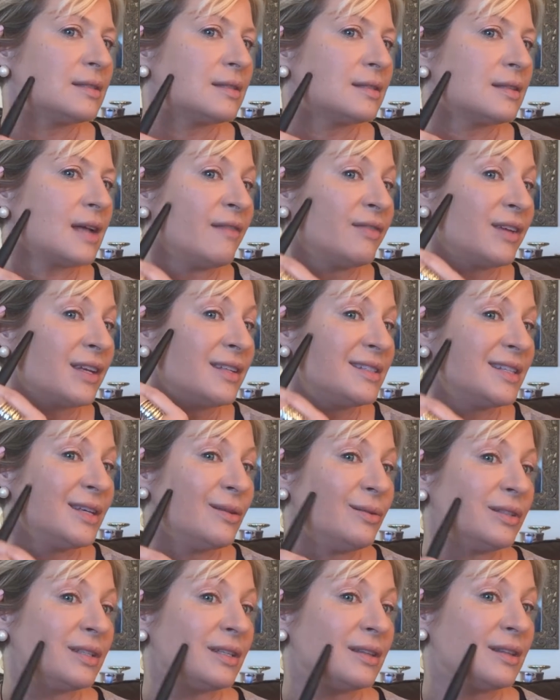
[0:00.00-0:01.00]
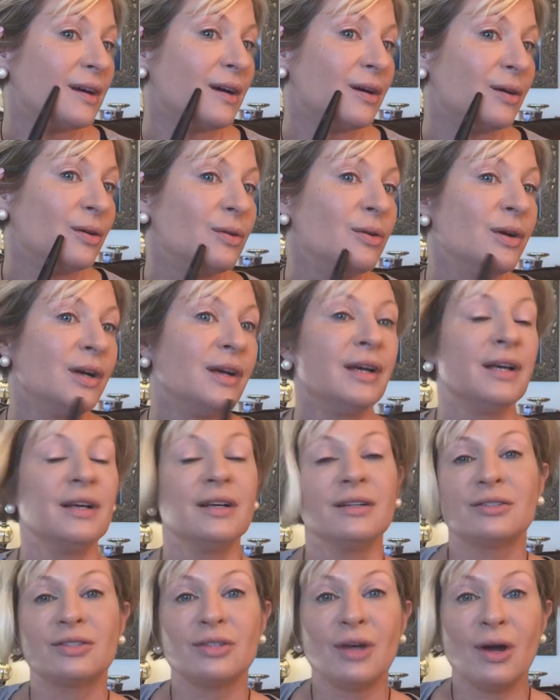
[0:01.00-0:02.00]
I've concealed it though,
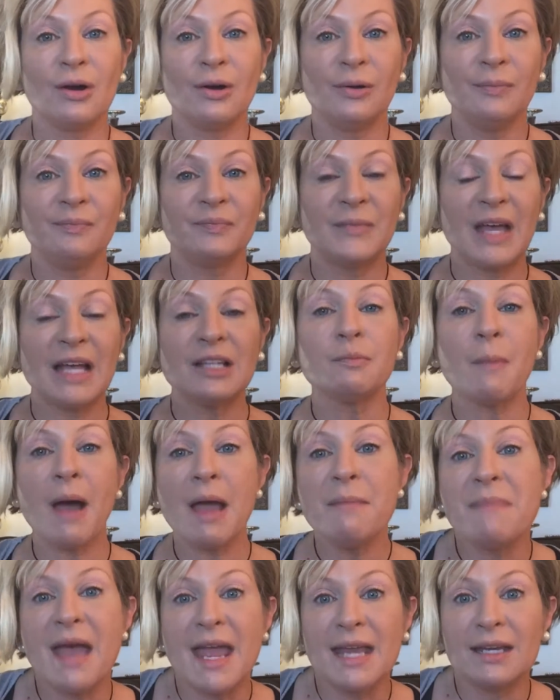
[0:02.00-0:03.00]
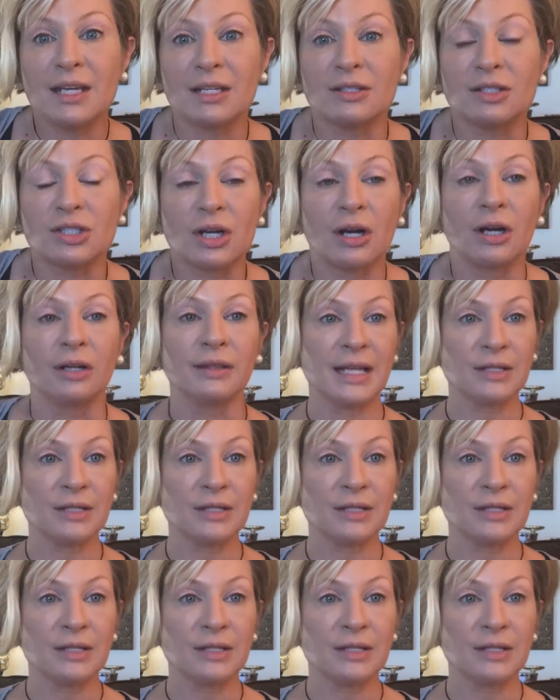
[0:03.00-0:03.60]
so that's my main concern.